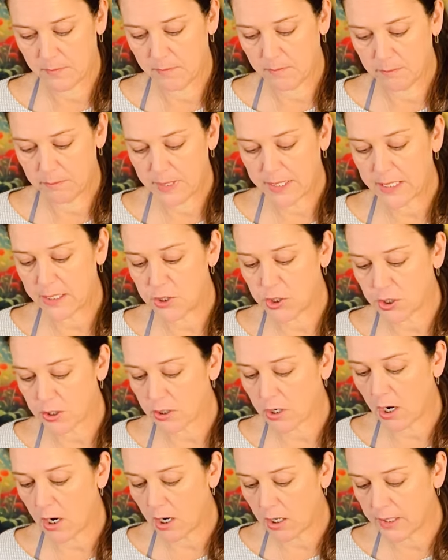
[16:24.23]
because you're
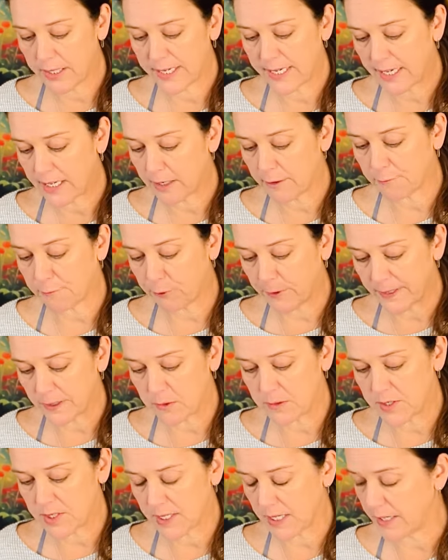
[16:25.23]
calling in a
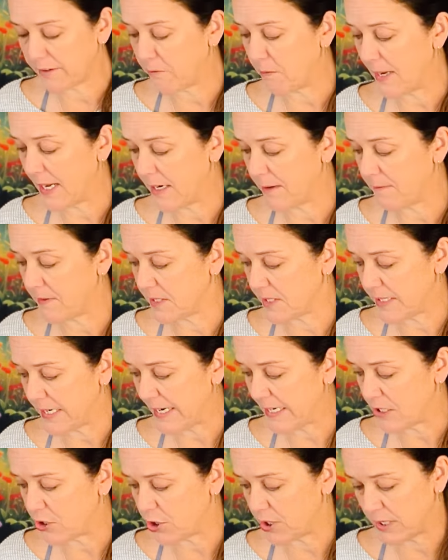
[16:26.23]
frequency of
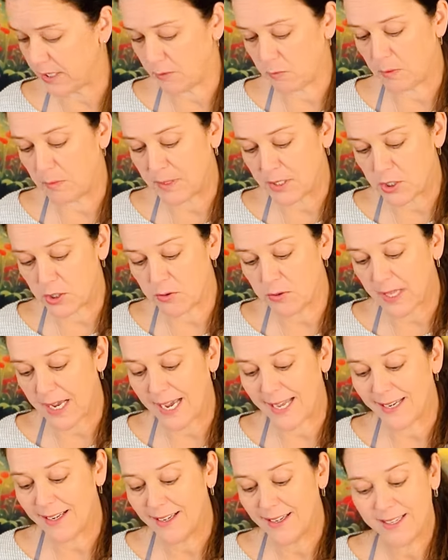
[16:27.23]
manifestation. And when we do
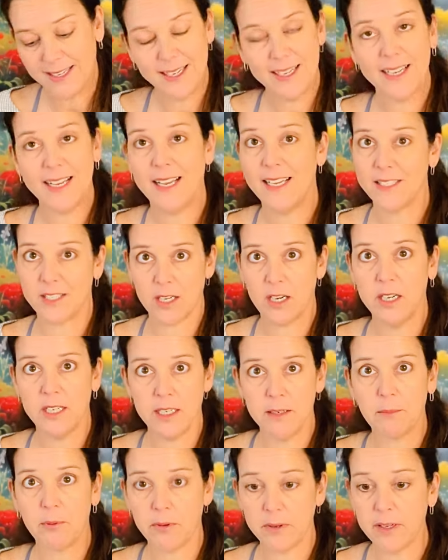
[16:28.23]
that, it's going to
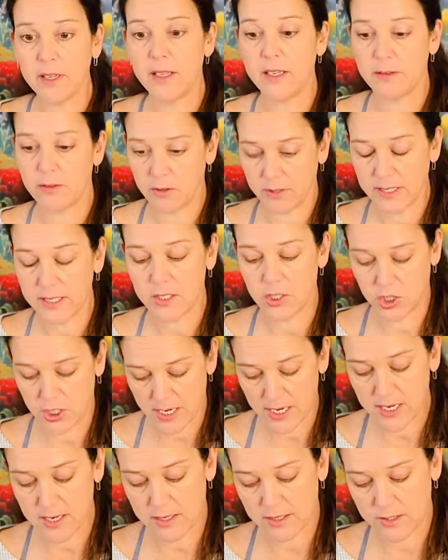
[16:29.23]
bring great
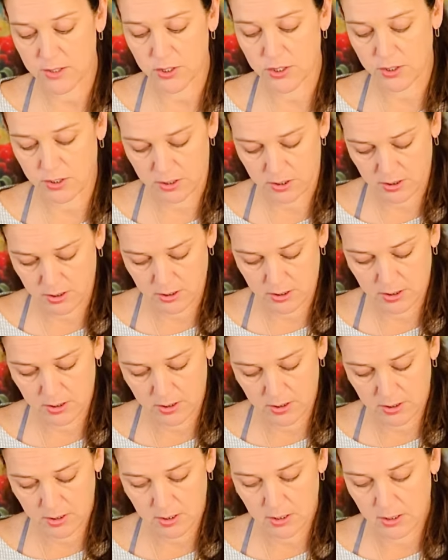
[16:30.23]
change.
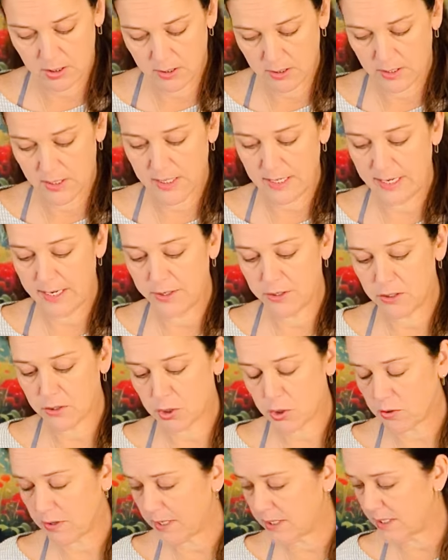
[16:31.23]
Yeah, and you're
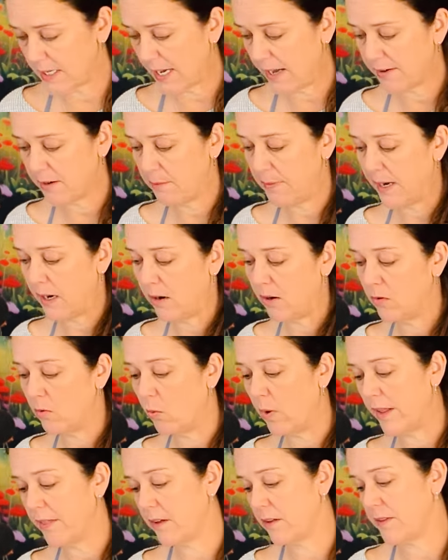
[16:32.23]
stressed out about
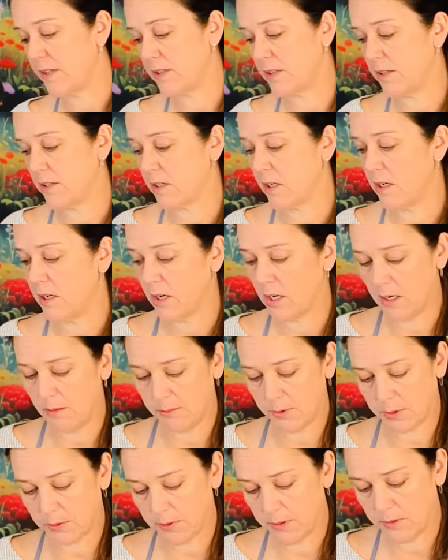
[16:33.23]
whether this is going to come
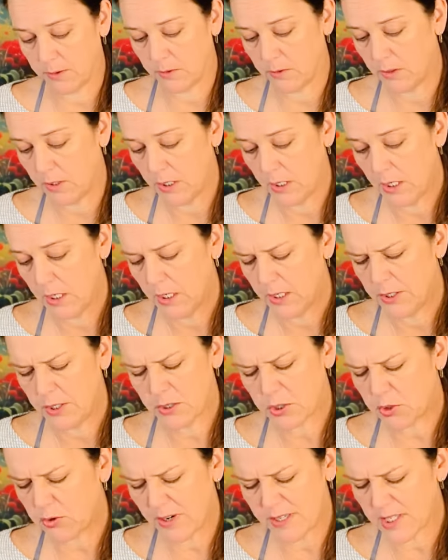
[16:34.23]
through. You're
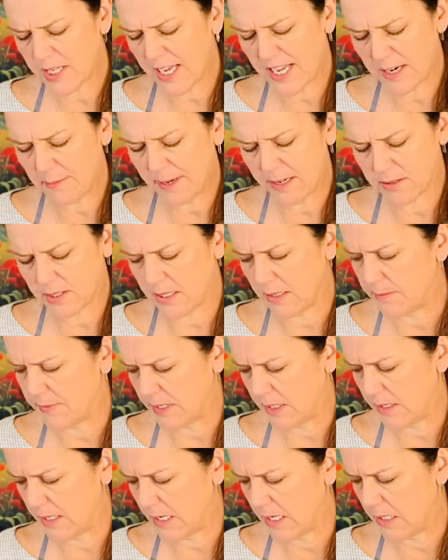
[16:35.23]
stressed out about
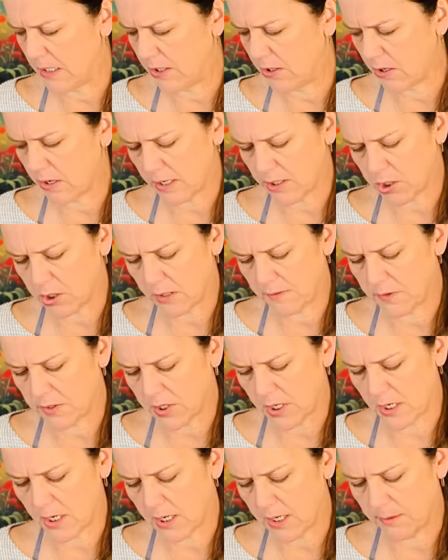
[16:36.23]
something that you're not sure if it's
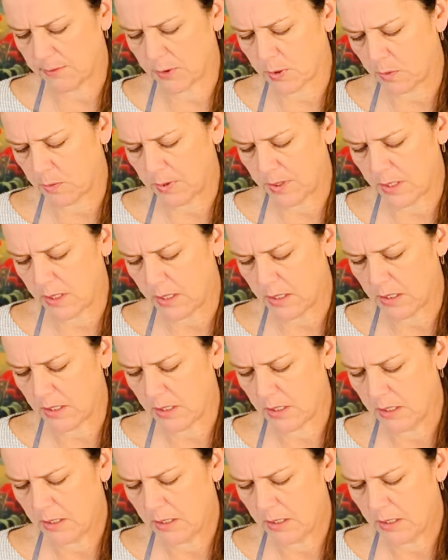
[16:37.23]
going to come through or not.